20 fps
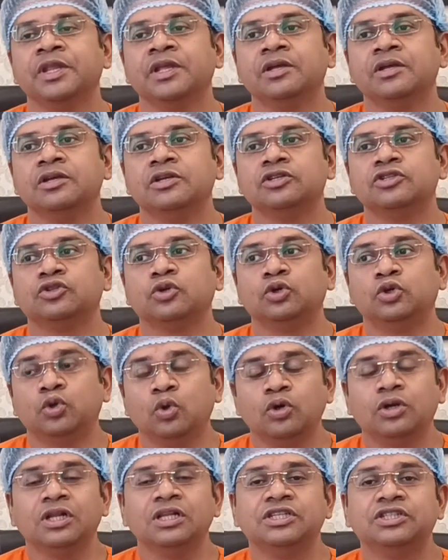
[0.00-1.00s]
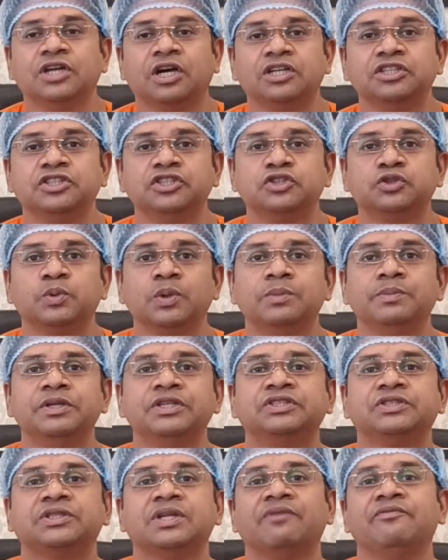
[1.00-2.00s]
so total charges will be
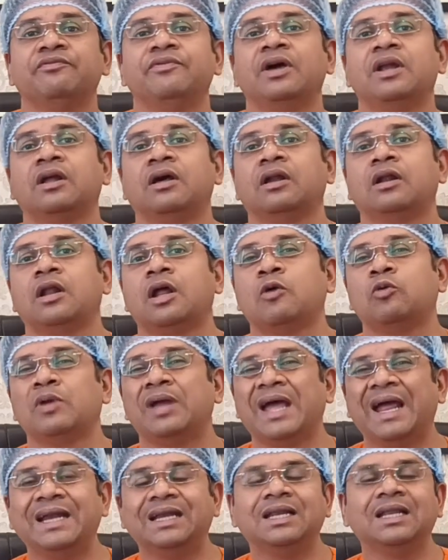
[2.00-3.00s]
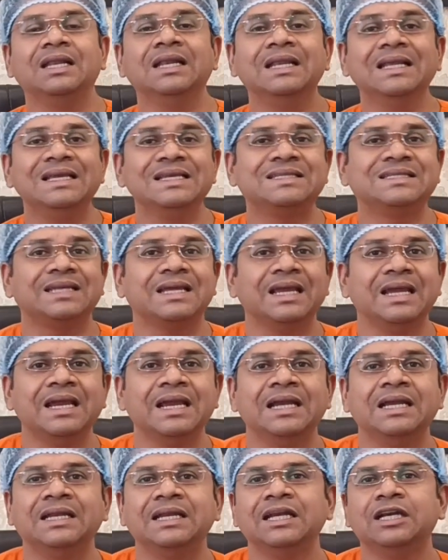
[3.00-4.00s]
somewhere around at least
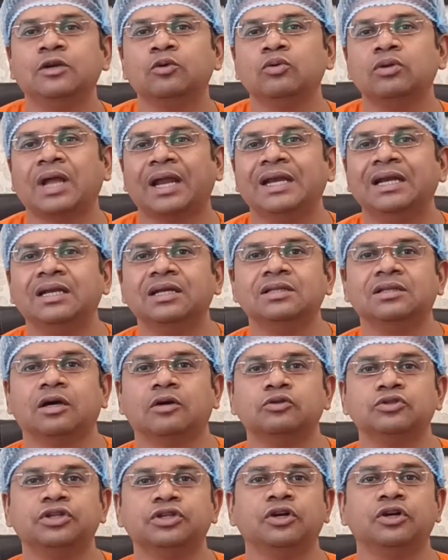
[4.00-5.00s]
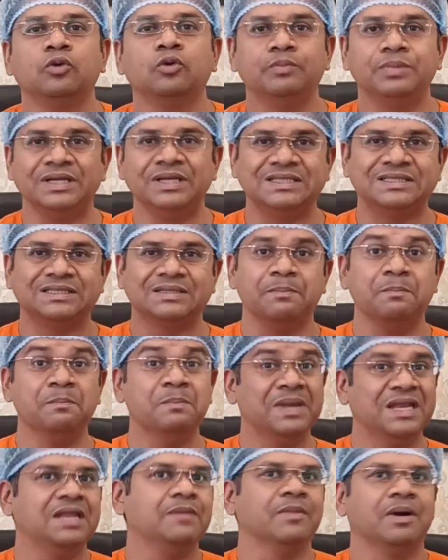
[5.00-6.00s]
80 to 90,000 rupees
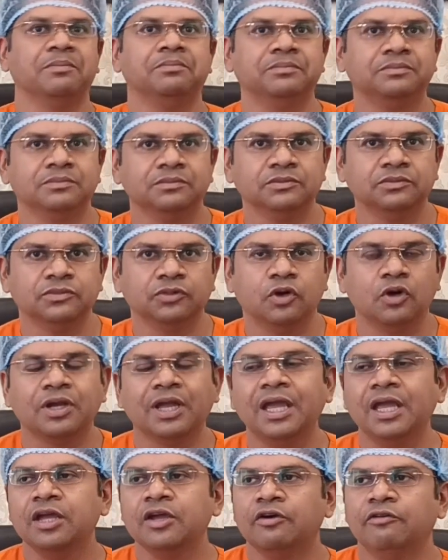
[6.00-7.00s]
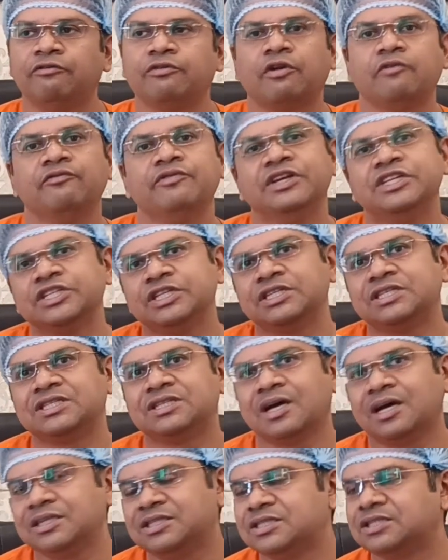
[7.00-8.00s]
minimum, okay, from which it
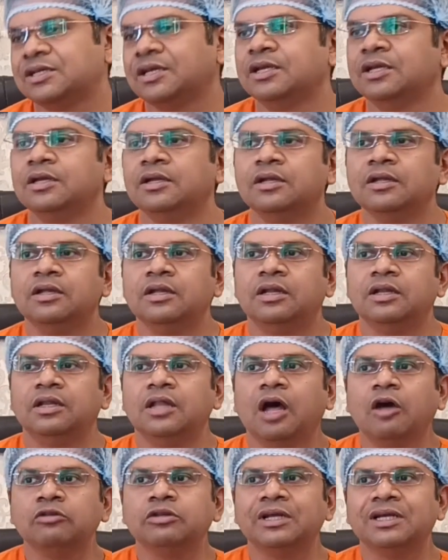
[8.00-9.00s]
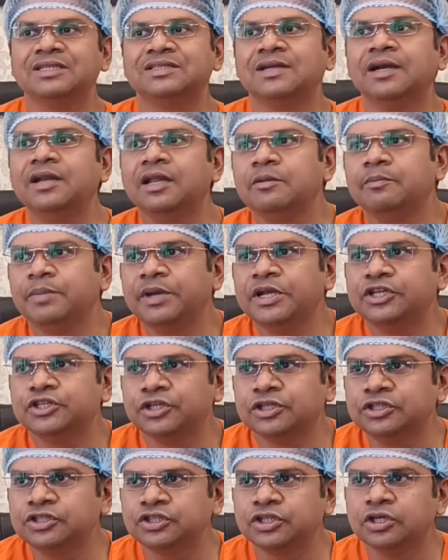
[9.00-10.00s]
starts. Now there are certain
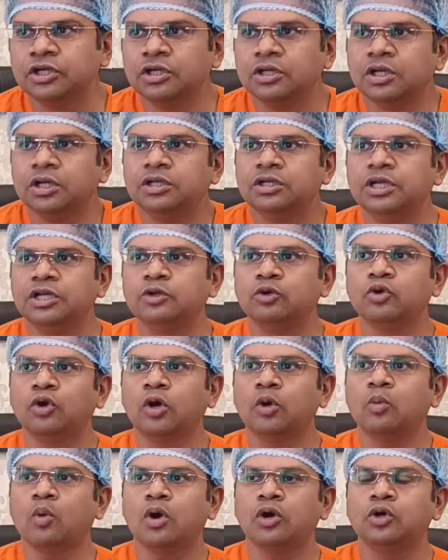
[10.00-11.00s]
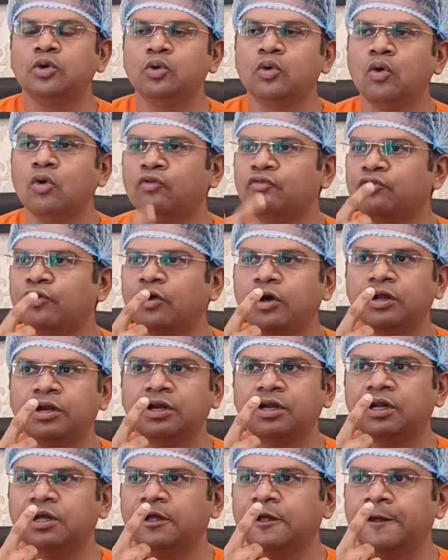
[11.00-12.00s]
patients, they do not want to go
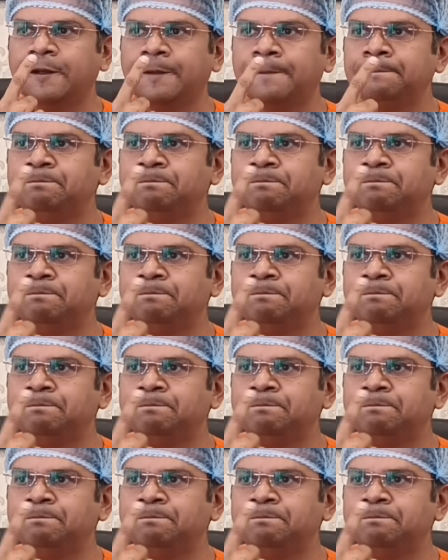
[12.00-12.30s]
for